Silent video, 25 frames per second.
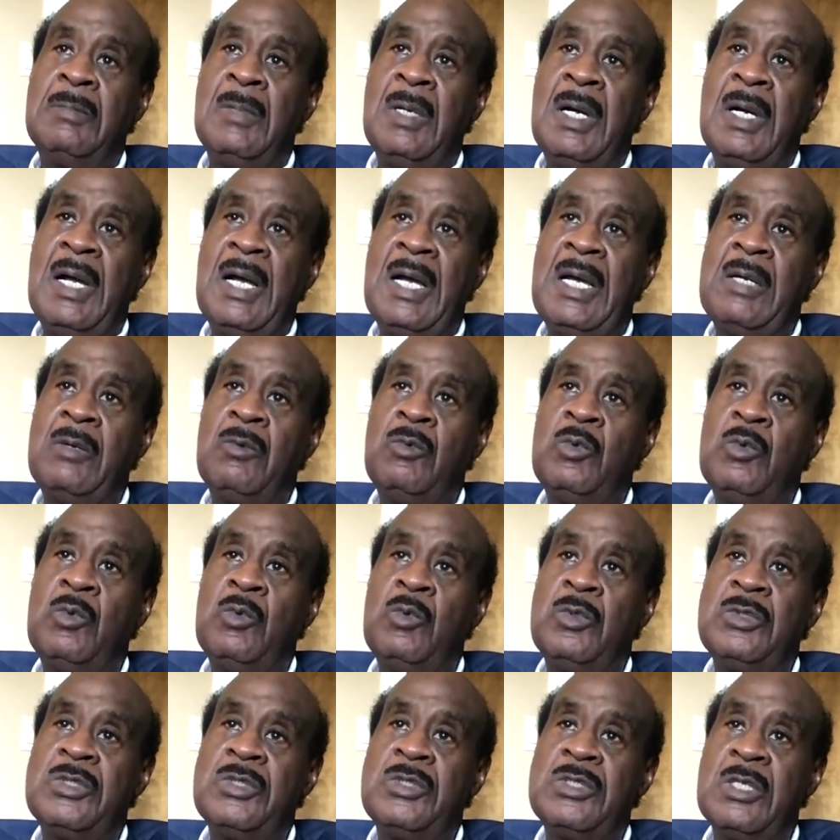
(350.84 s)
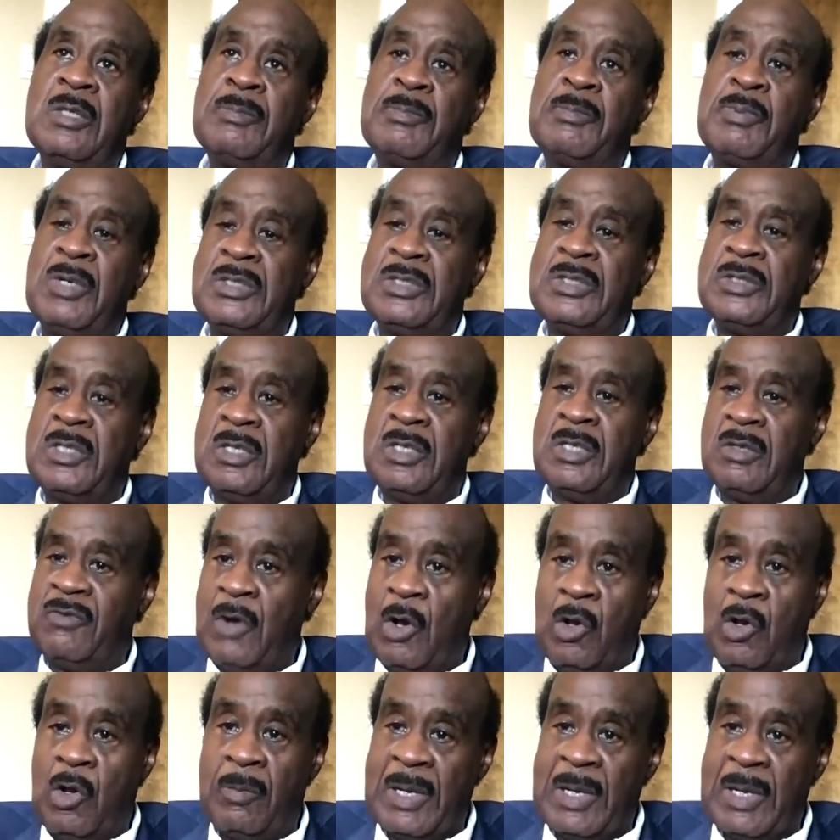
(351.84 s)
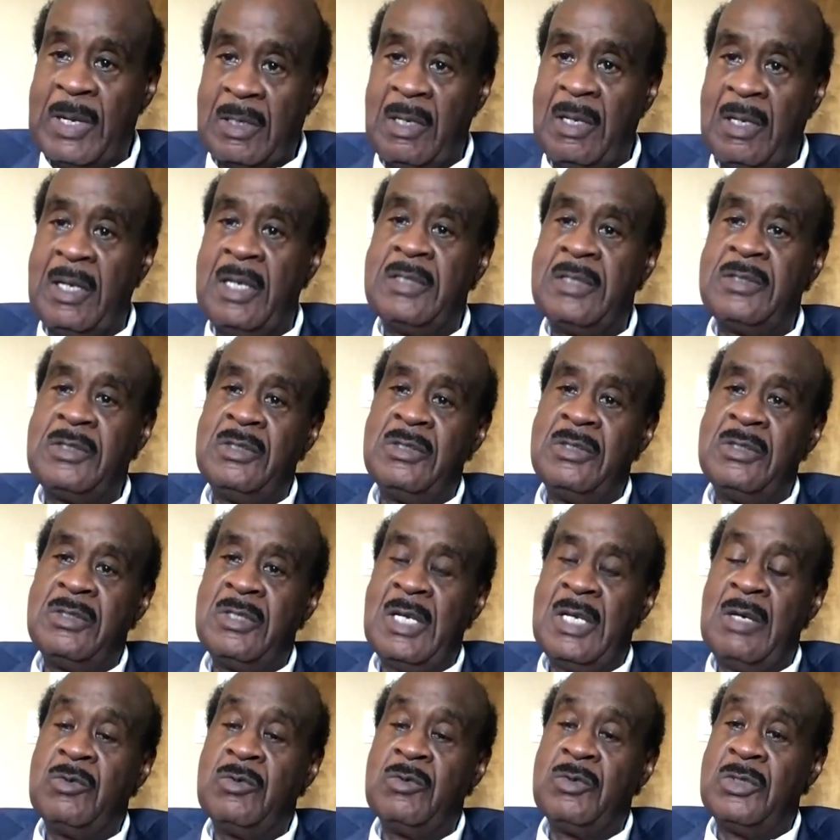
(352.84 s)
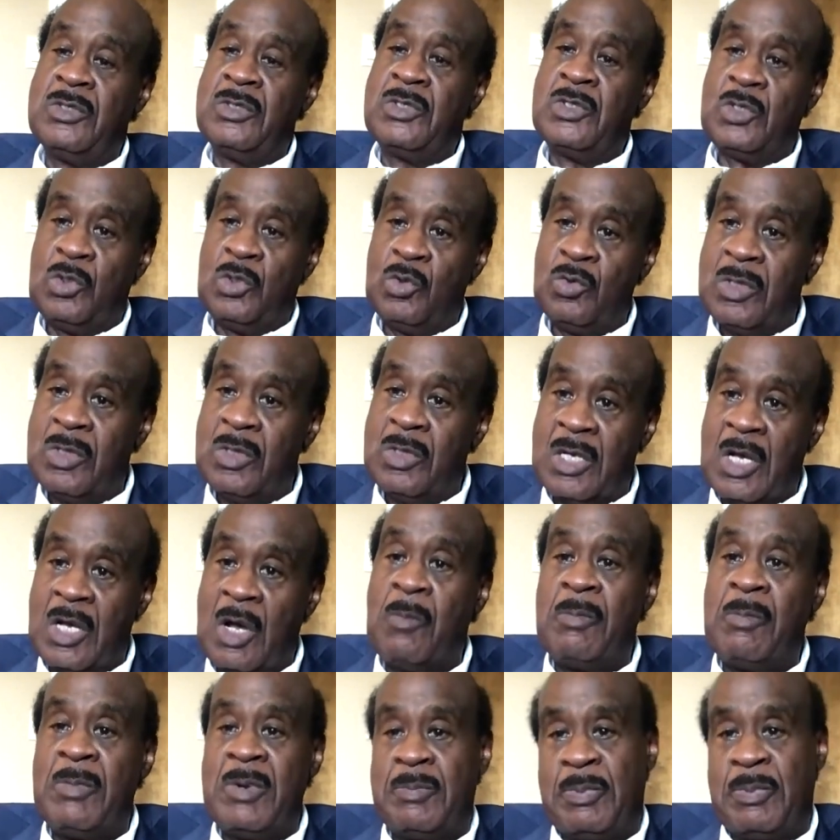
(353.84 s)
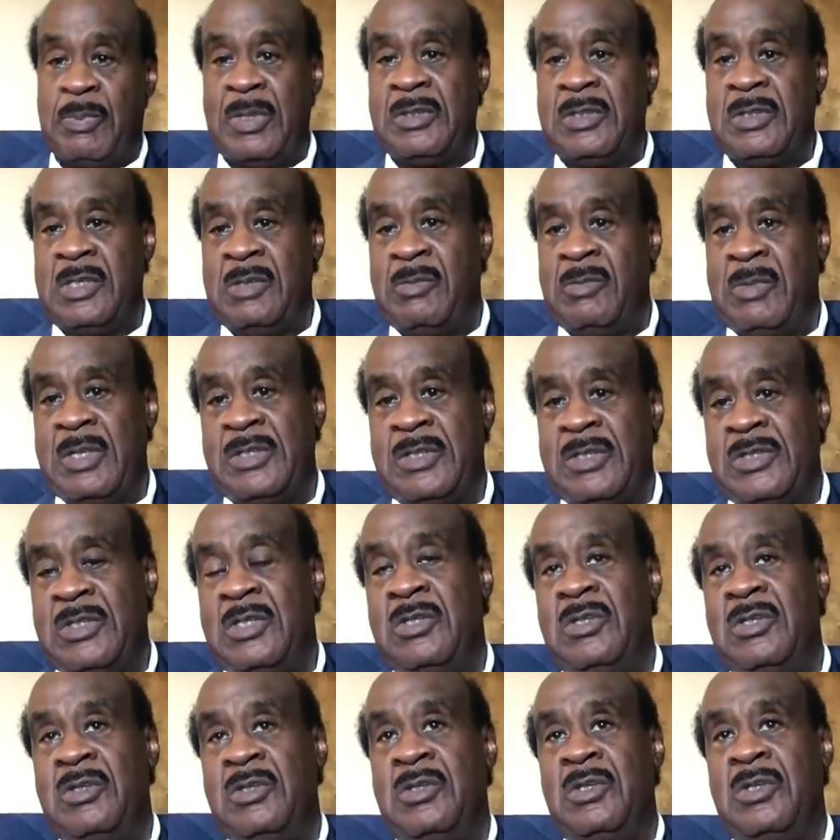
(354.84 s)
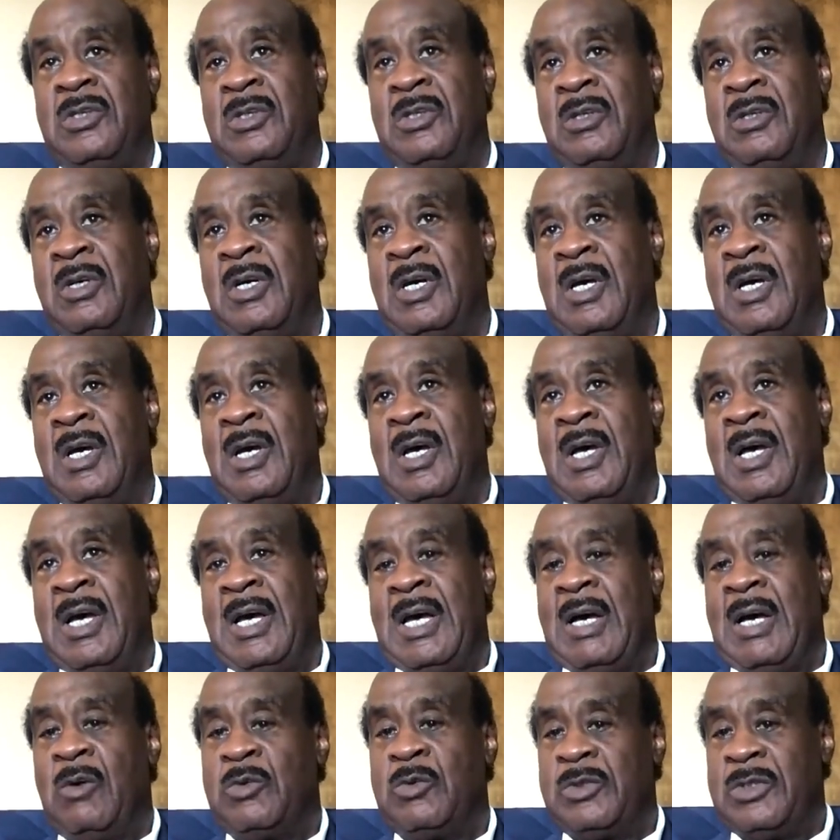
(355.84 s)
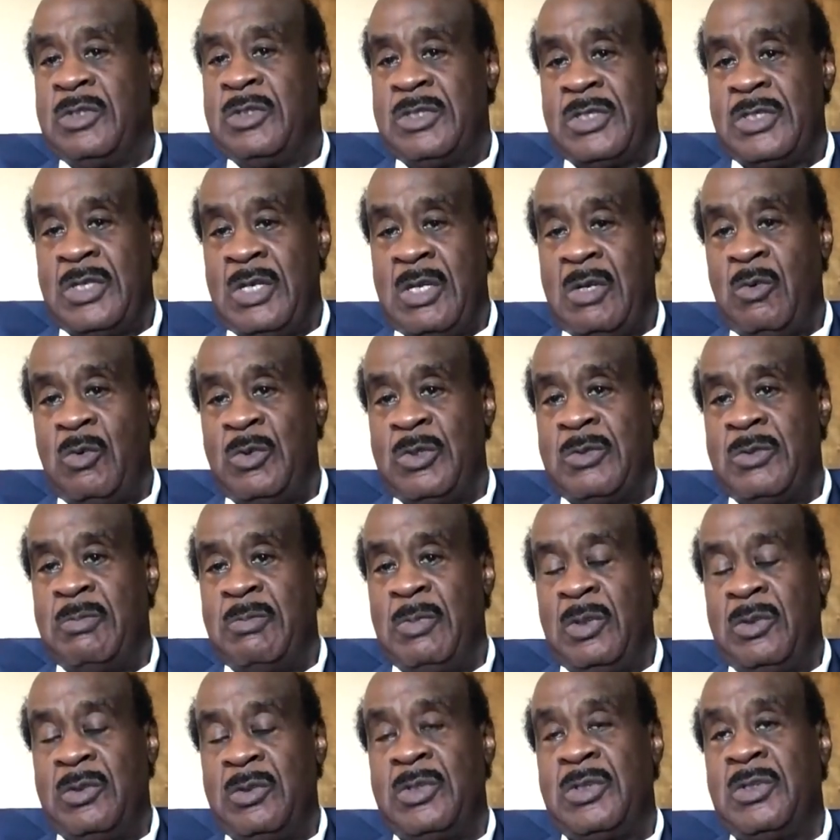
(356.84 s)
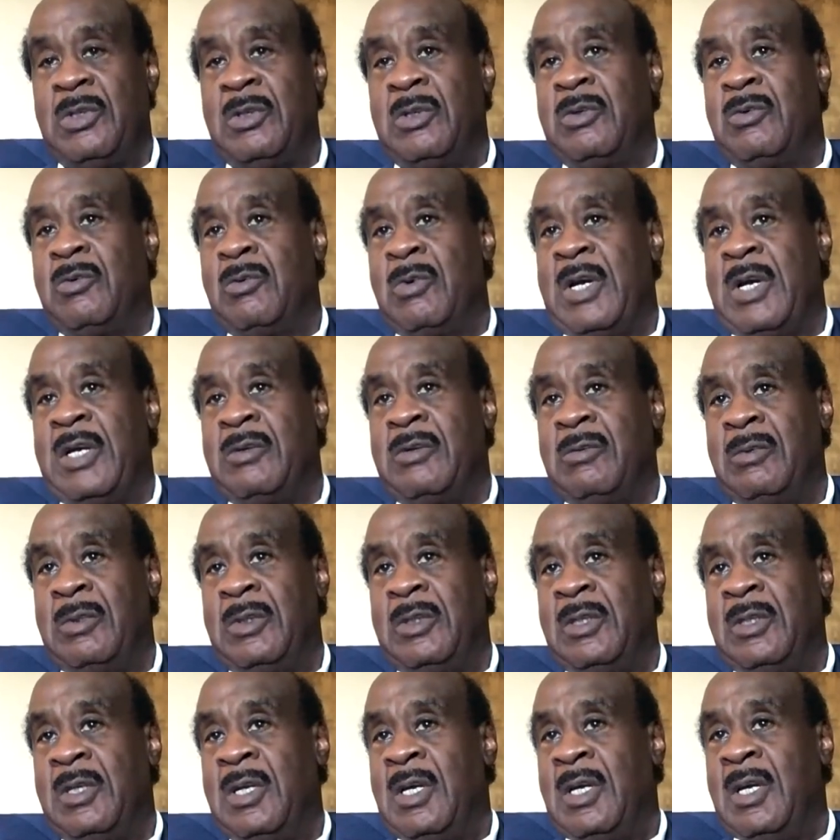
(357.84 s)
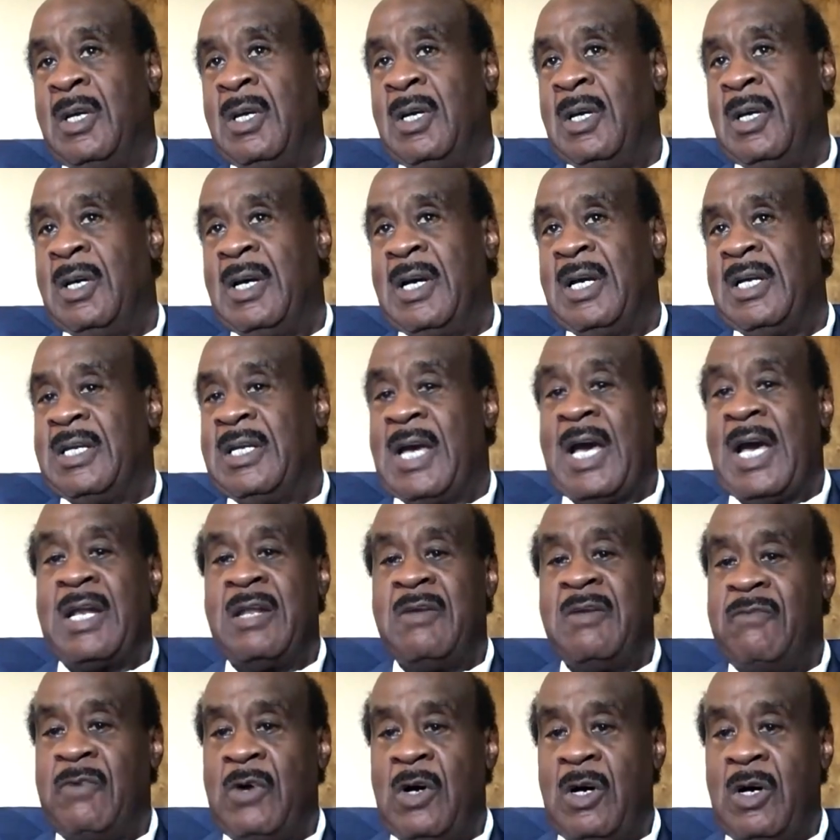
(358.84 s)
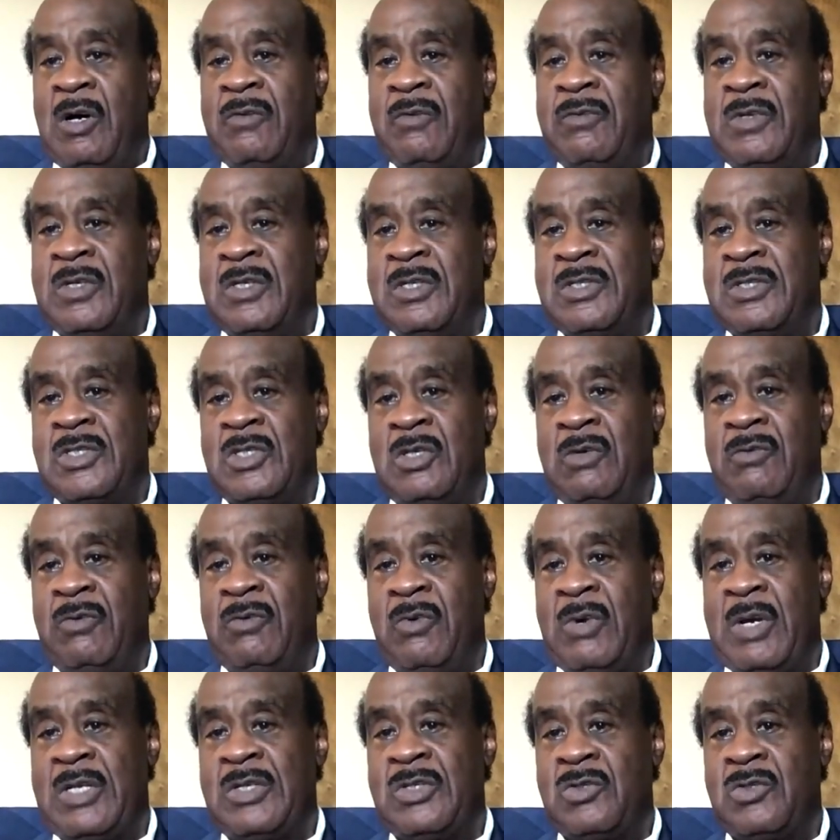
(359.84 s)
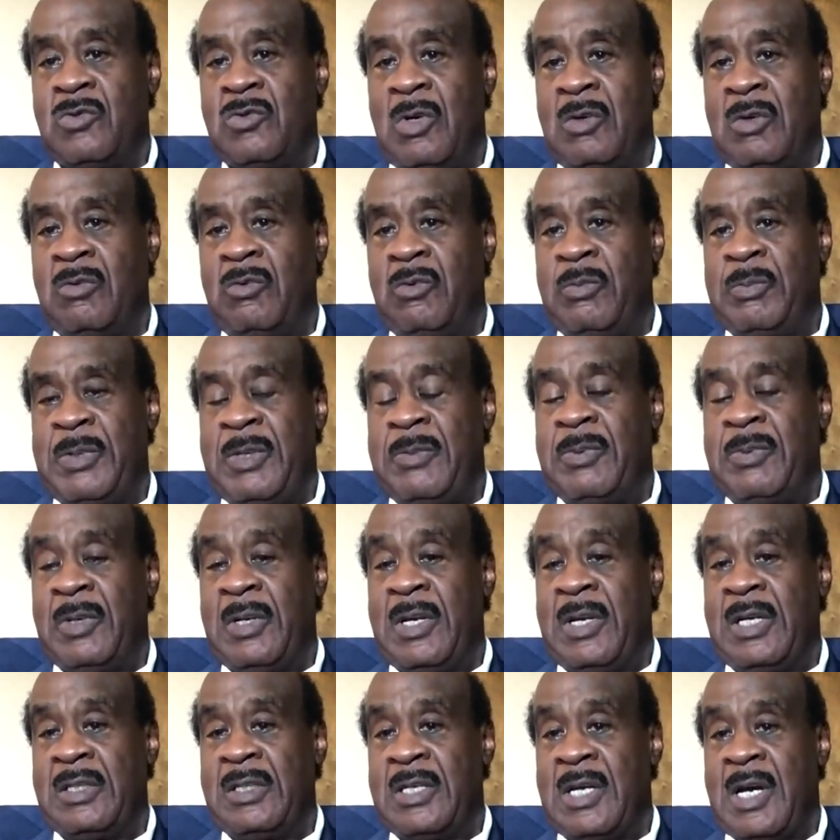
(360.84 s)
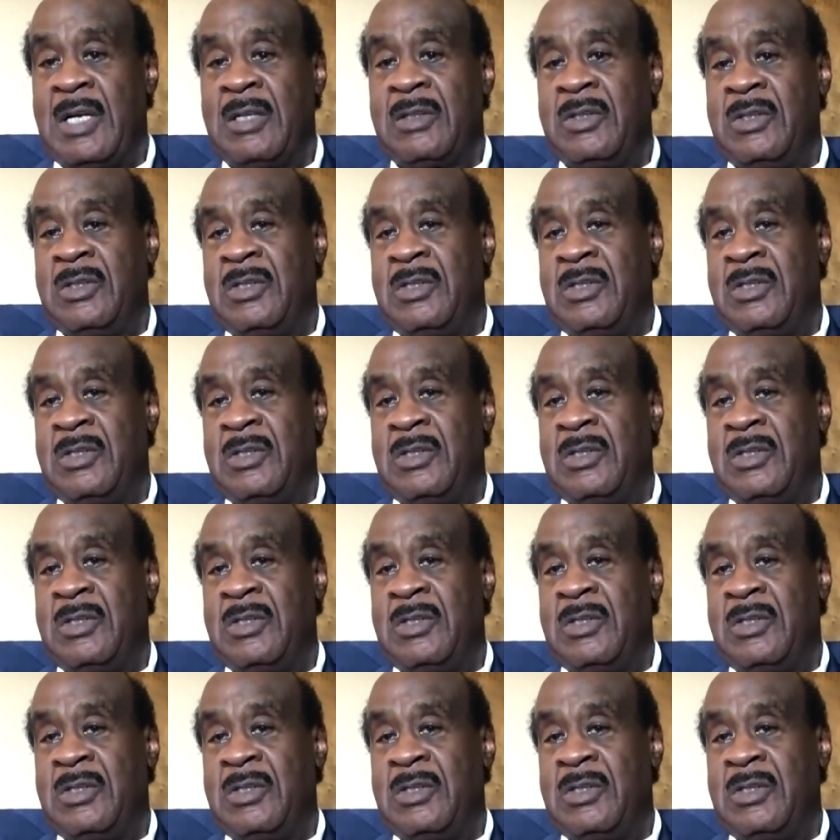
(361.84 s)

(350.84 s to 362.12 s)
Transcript: I was president of all of my classes. I was a student government president my senior year. I was a distinguished military graduate. I got involved in the civil rights struggle, people like Dr.